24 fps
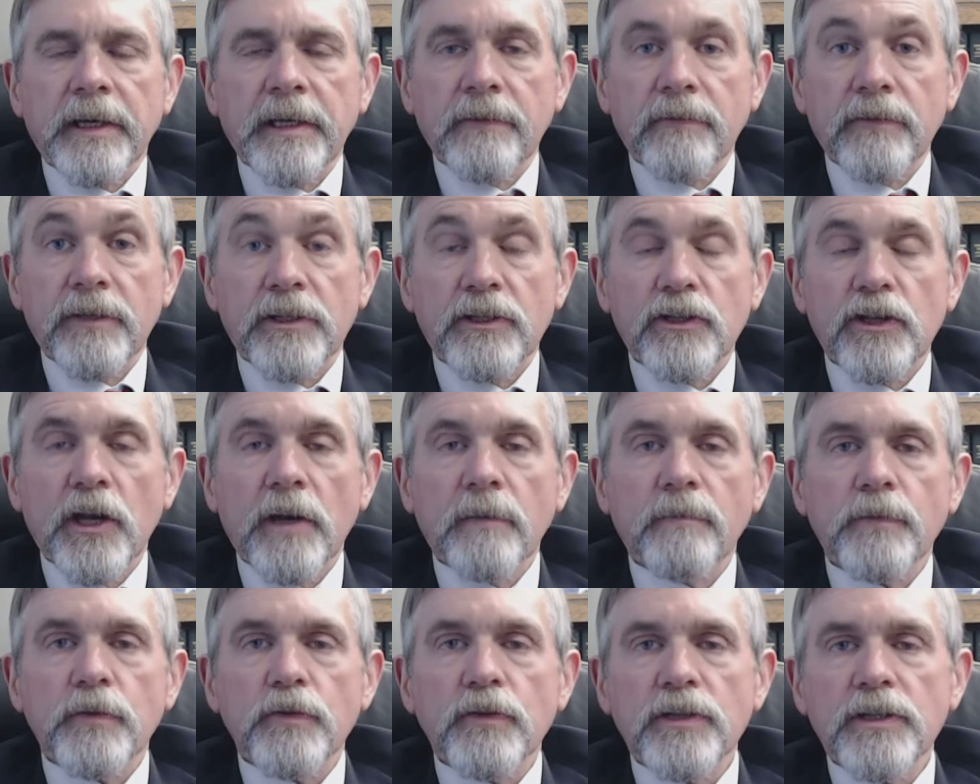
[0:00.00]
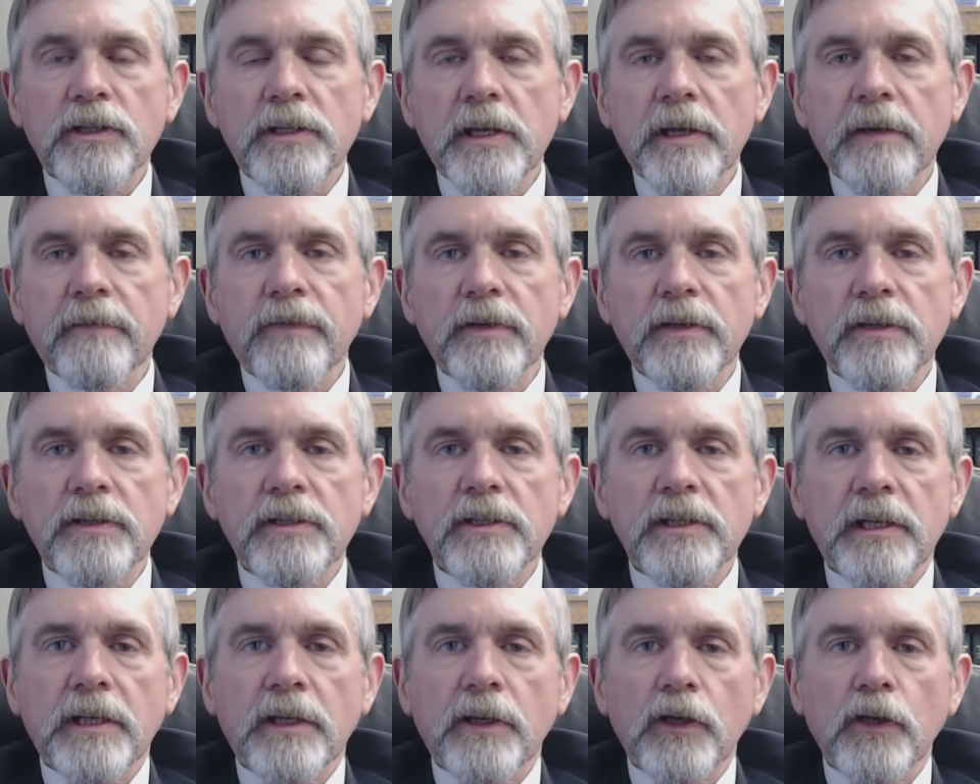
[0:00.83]
in the Chapter
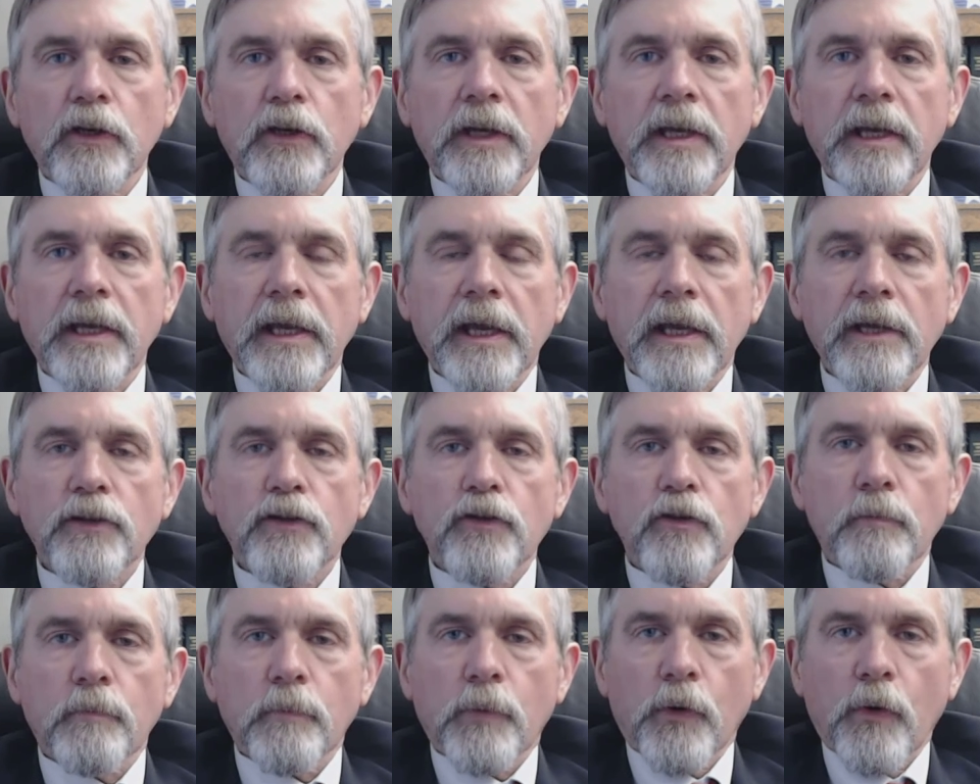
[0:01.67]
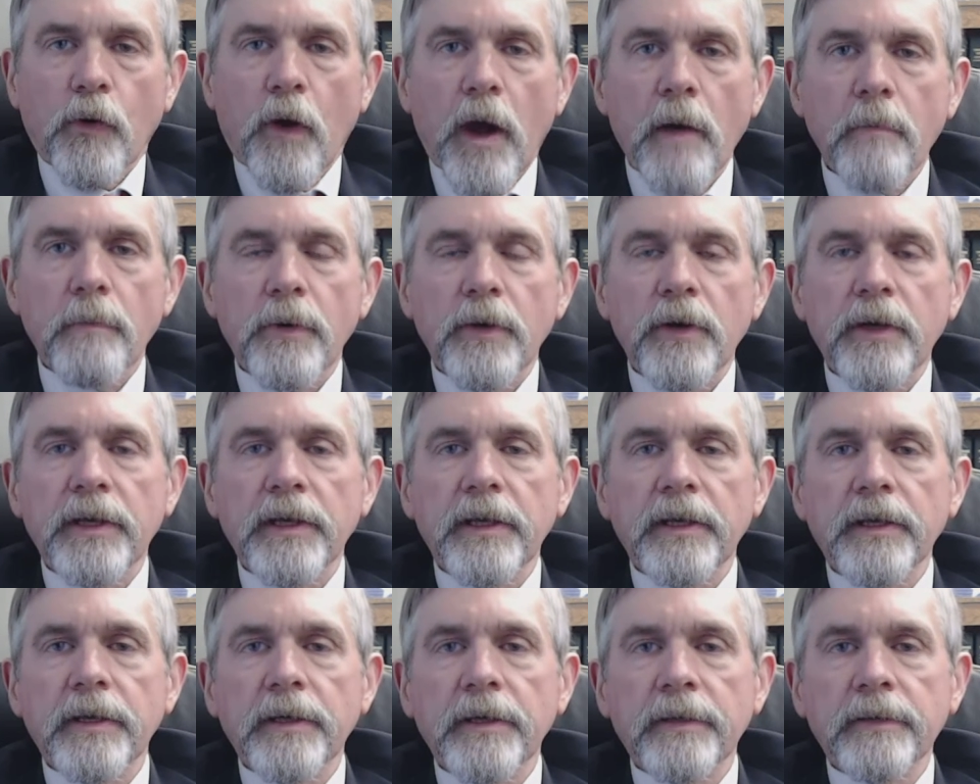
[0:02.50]
7s in looking at your
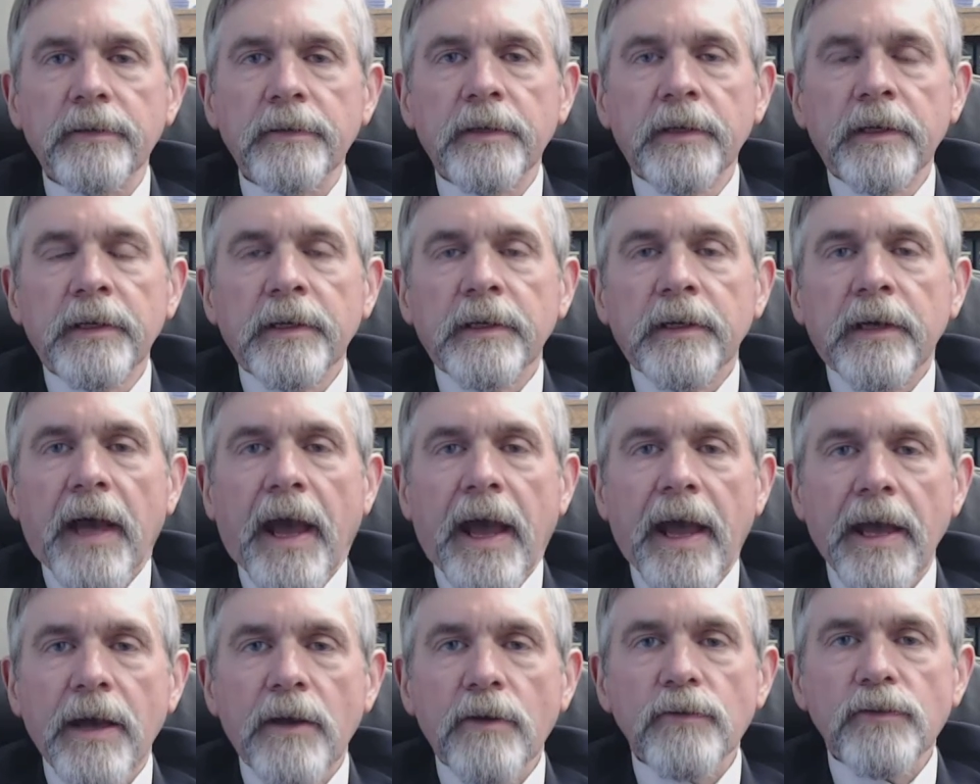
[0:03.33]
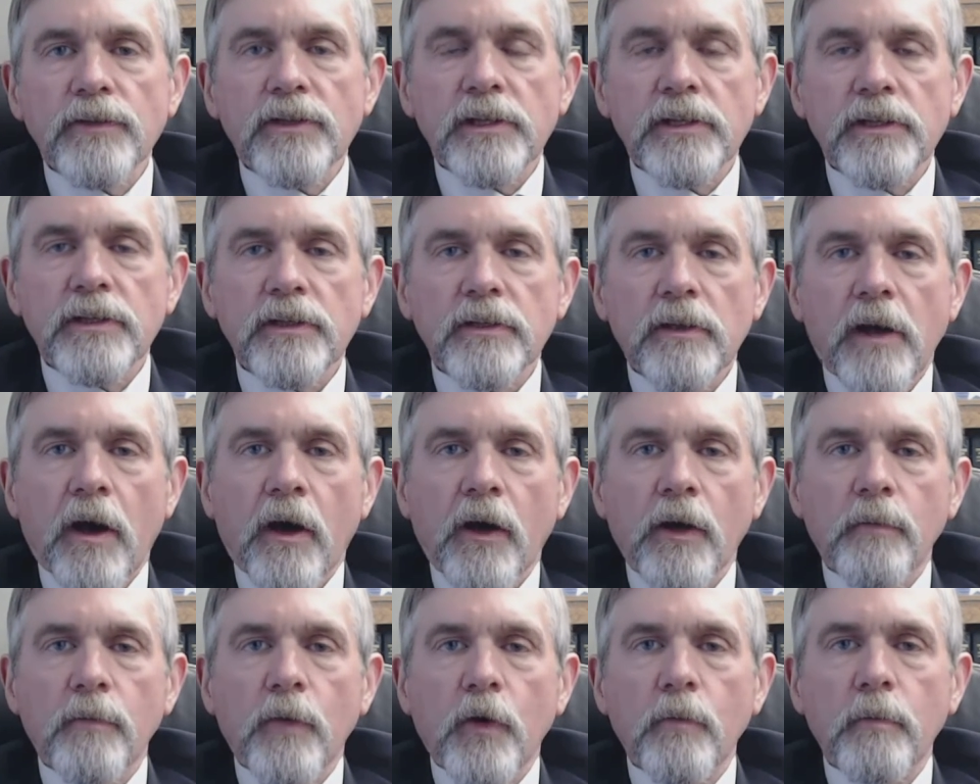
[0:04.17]
property and houses,
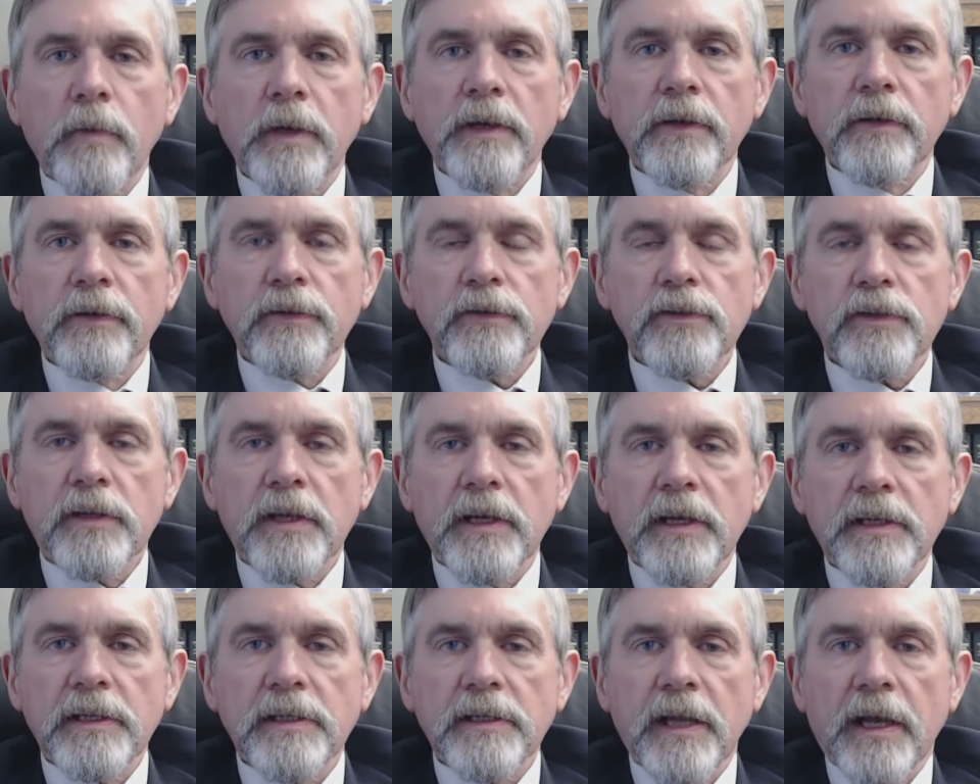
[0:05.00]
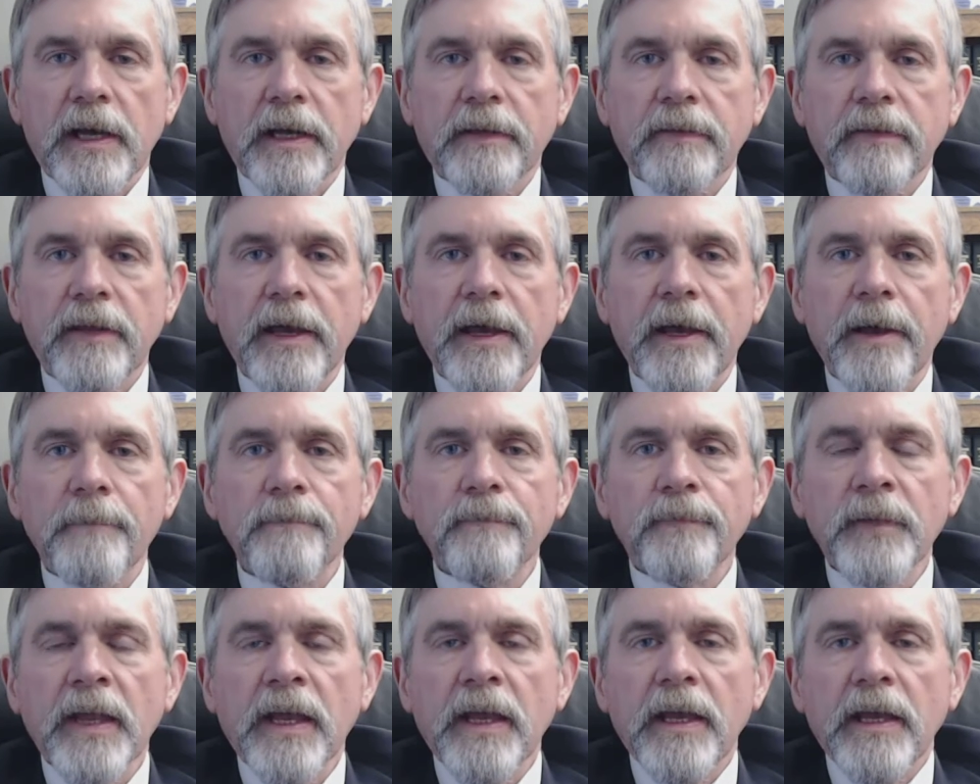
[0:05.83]
automobiles, things like
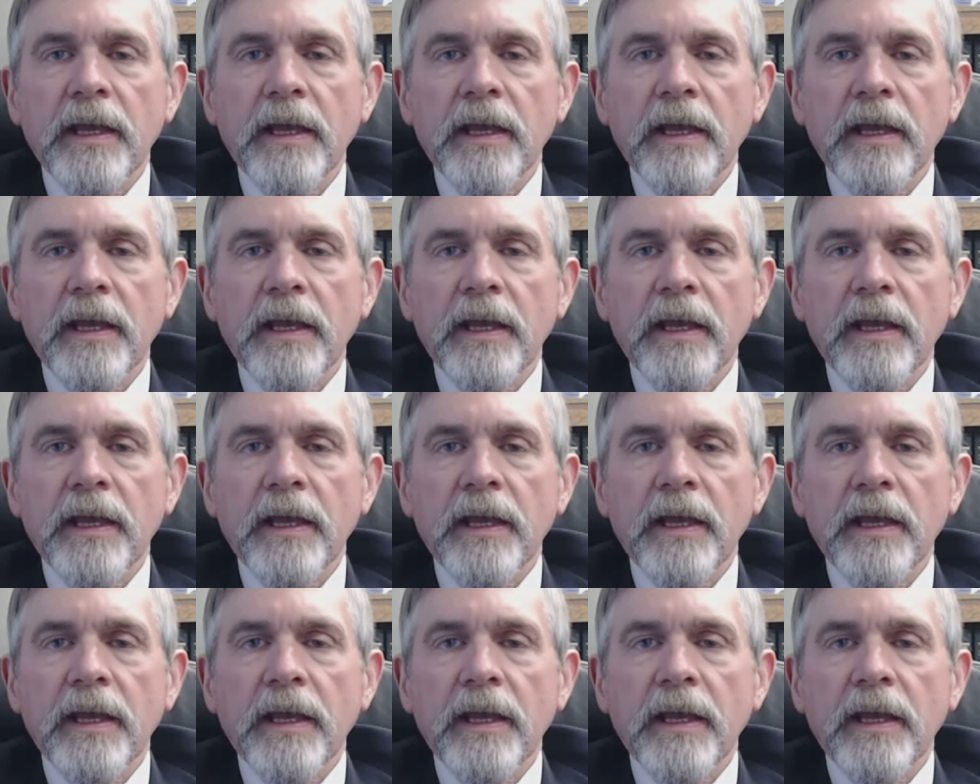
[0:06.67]
that.